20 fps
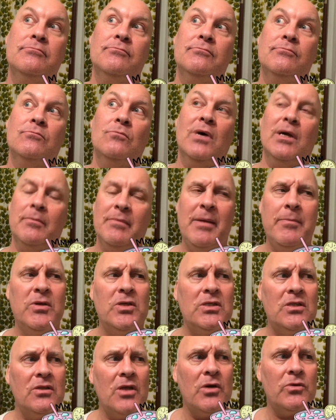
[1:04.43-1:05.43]
Well, maybe
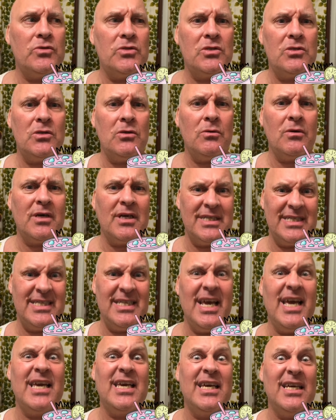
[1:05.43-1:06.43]
those two, because
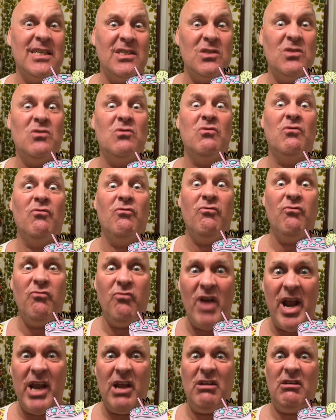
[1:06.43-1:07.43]
they can
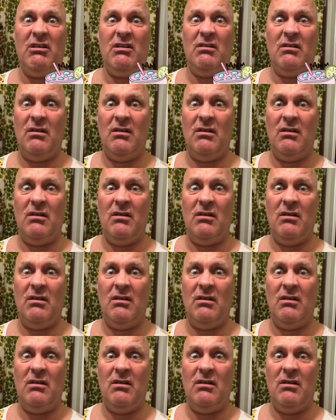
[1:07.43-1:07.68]
drink.